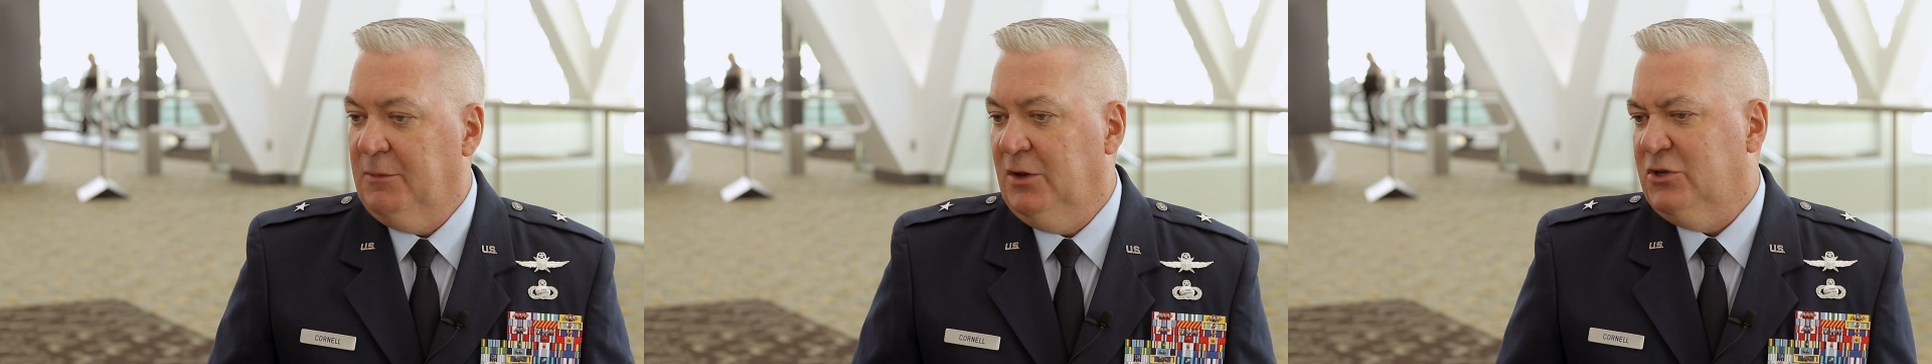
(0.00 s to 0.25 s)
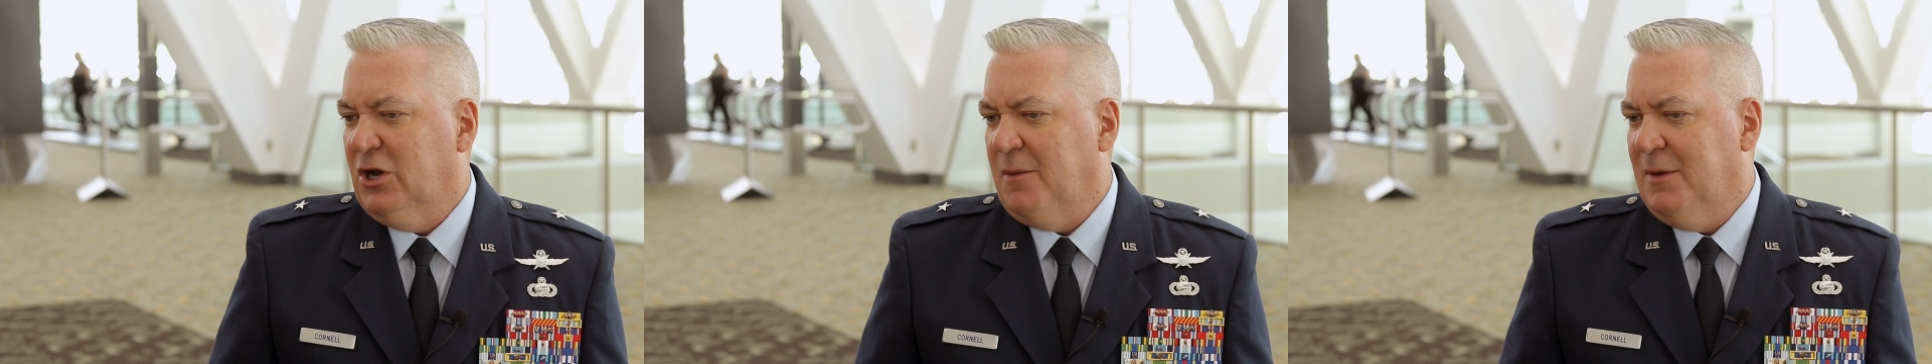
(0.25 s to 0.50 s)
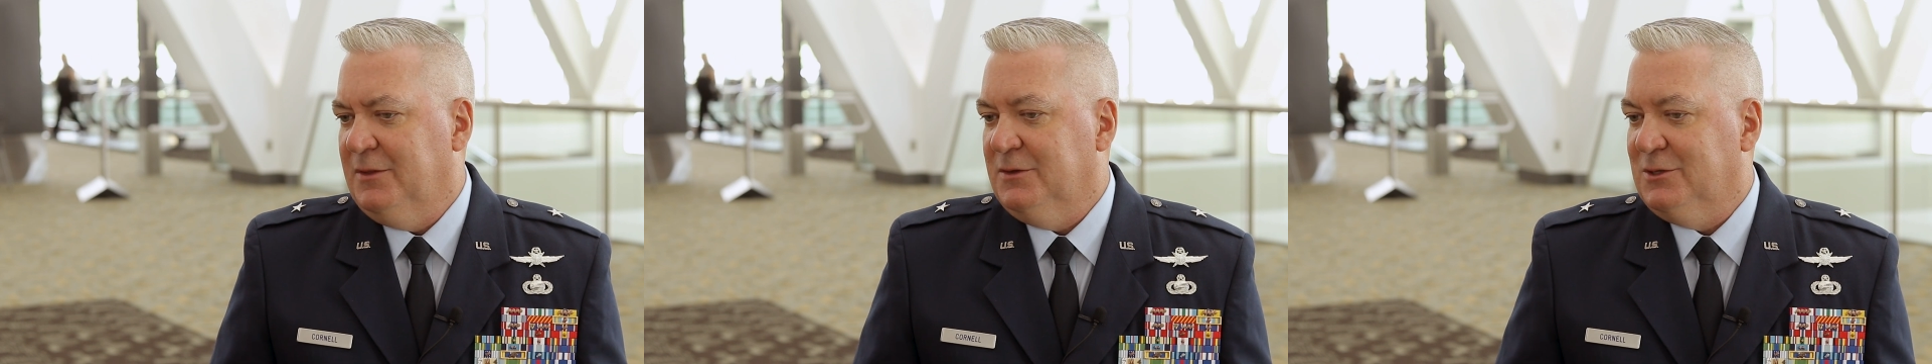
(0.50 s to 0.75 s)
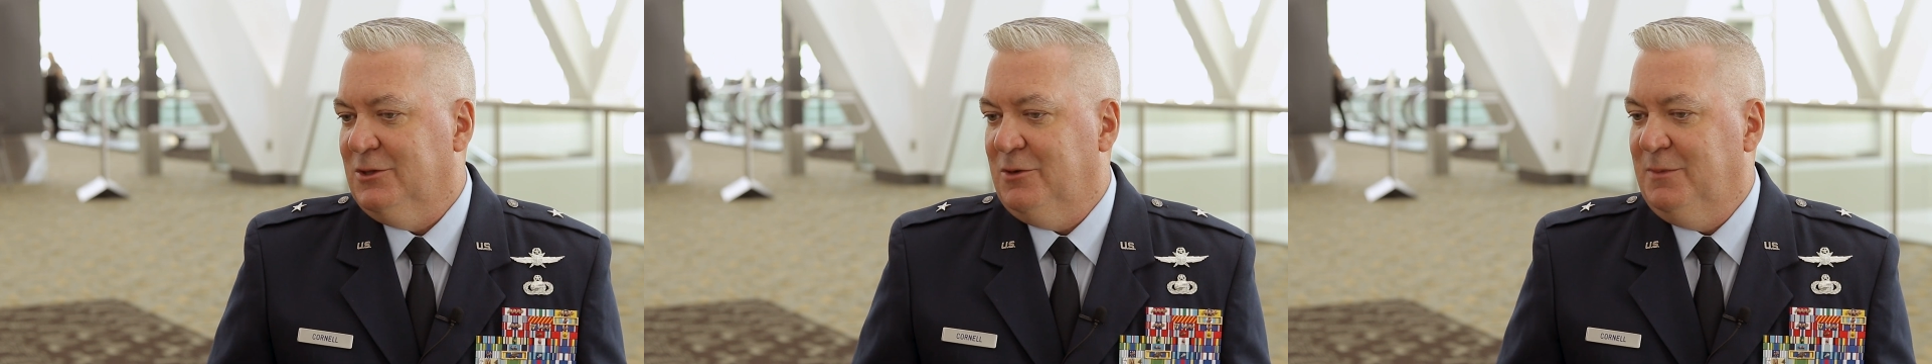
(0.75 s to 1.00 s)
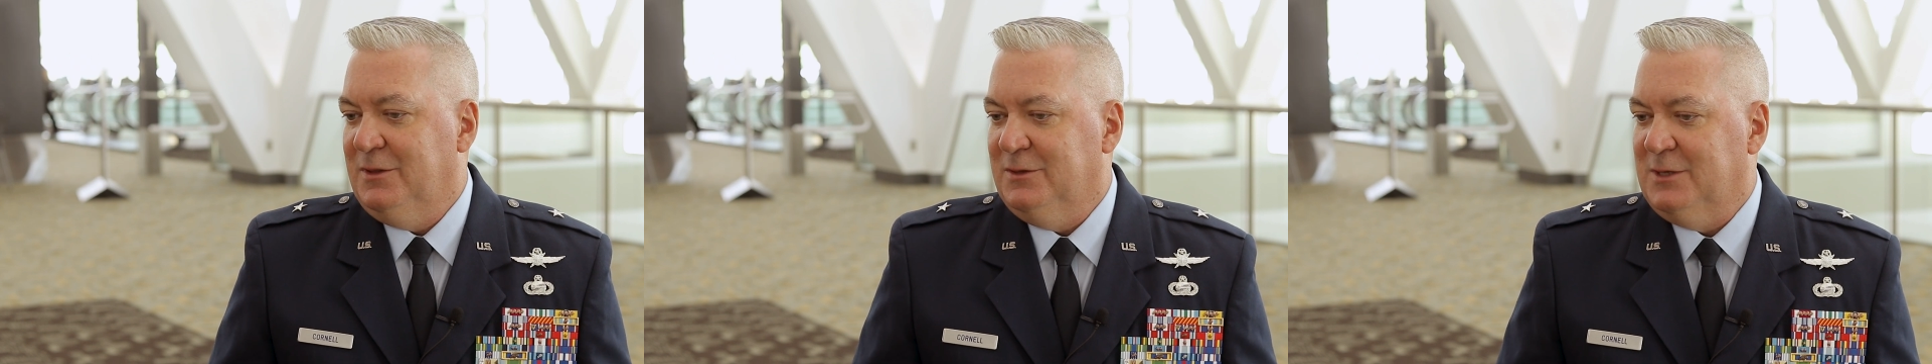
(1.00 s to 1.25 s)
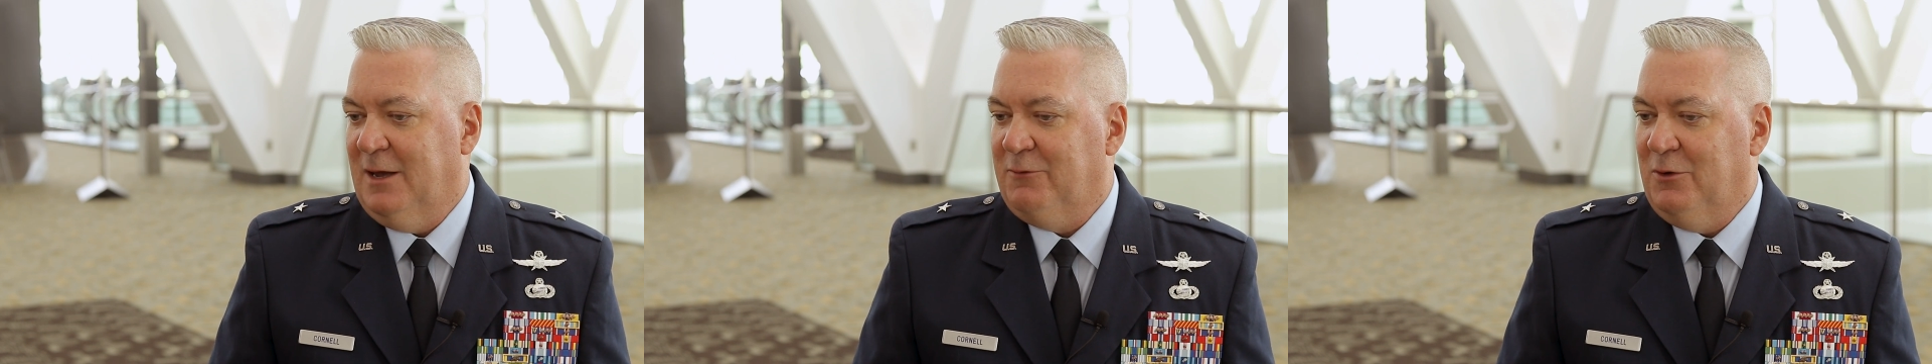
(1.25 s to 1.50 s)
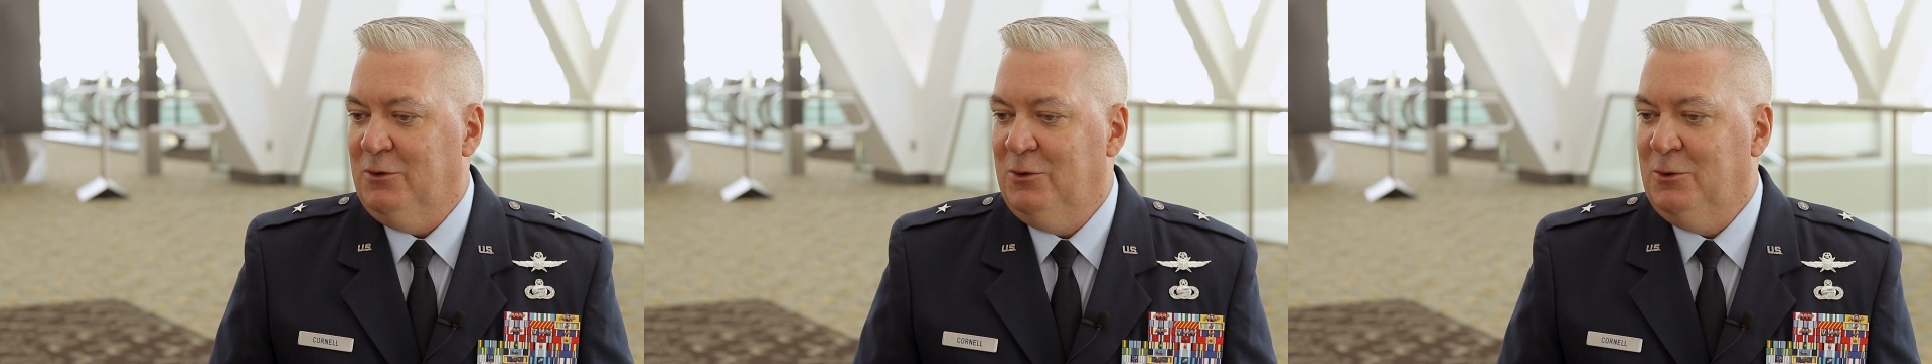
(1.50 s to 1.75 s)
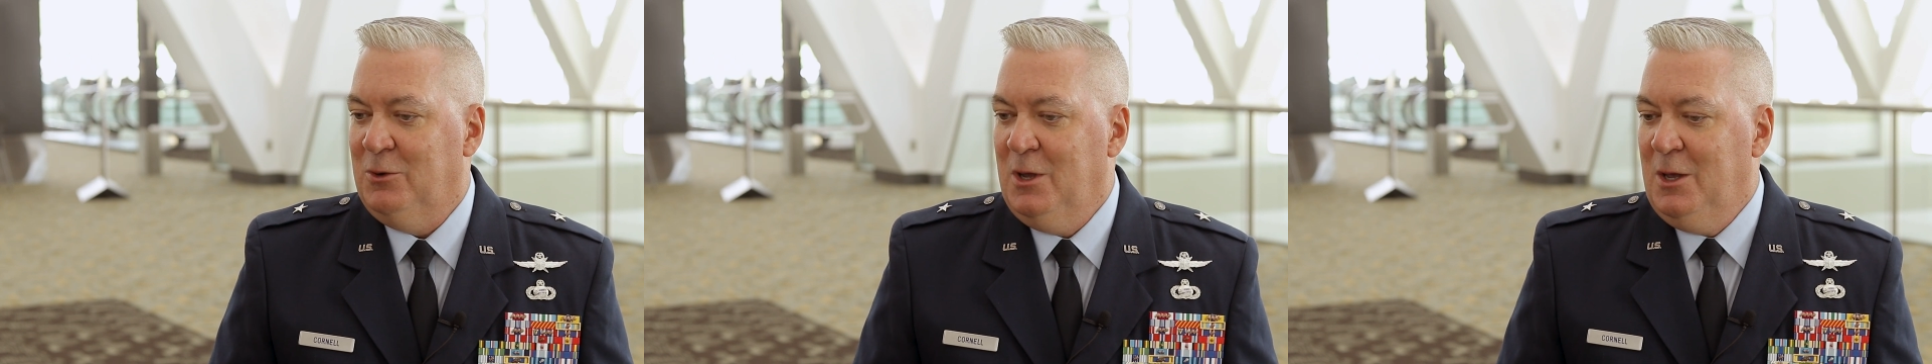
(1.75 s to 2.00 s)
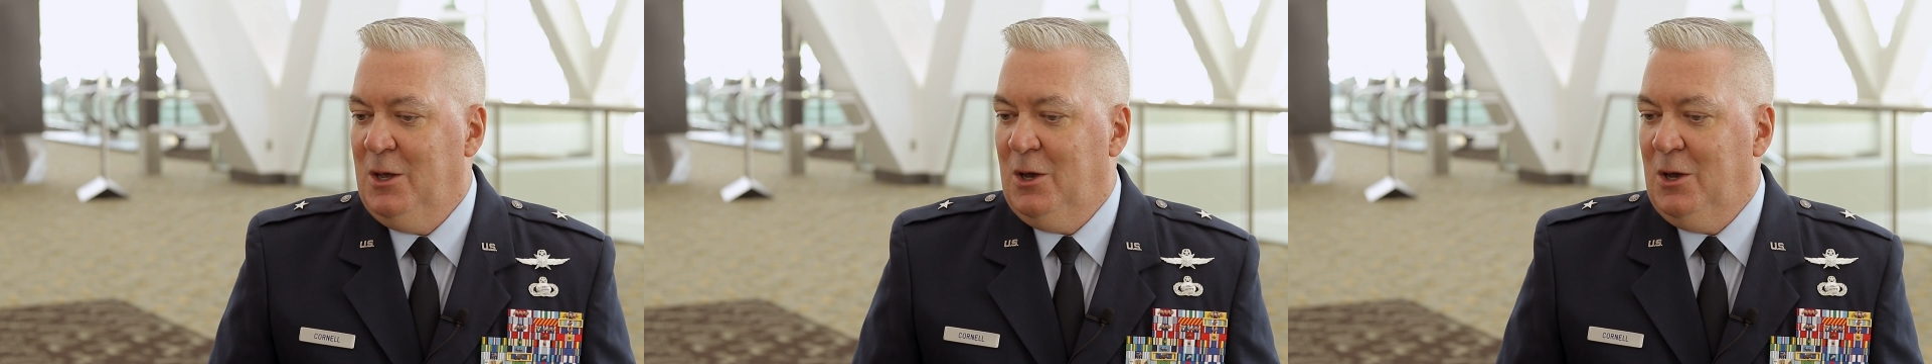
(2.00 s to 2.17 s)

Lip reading: I'm going to talk about this a little bit this afternoon.